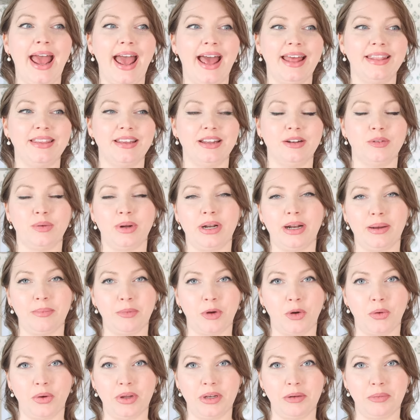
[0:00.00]
and then what I'm
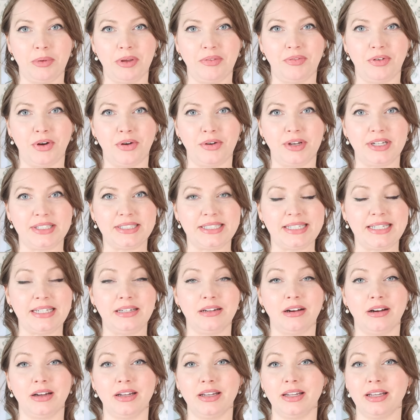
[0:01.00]
going to be focusing
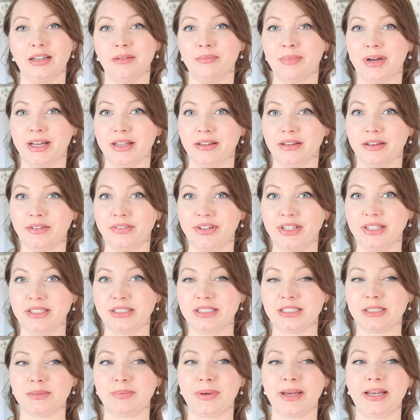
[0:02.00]
on in my living
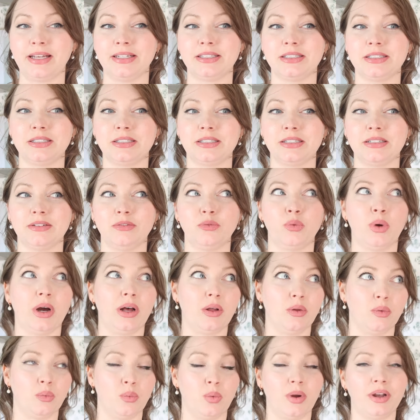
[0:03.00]
space
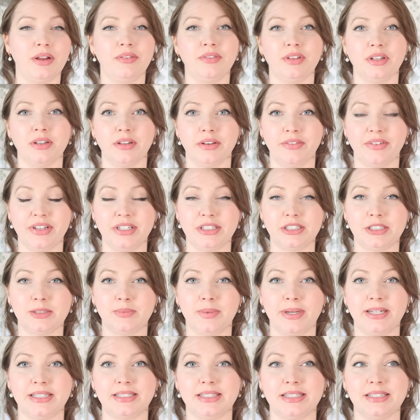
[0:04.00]
well, one of the living
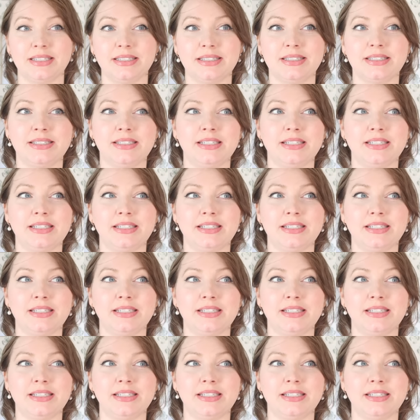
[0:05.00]
spaces.